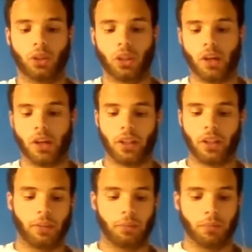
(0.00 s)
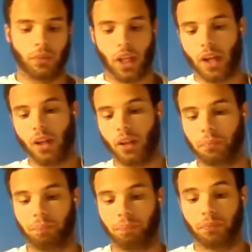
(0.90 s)
going around
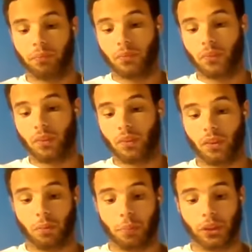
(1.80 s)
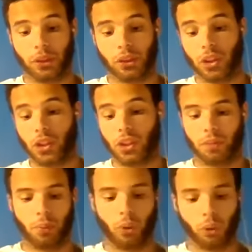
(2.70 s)
that the Pistons and the
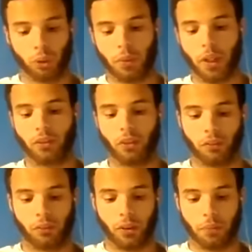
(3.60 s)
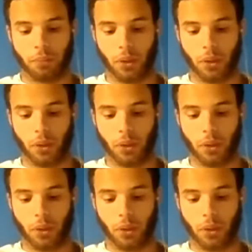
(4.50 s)
Bulls might look for him,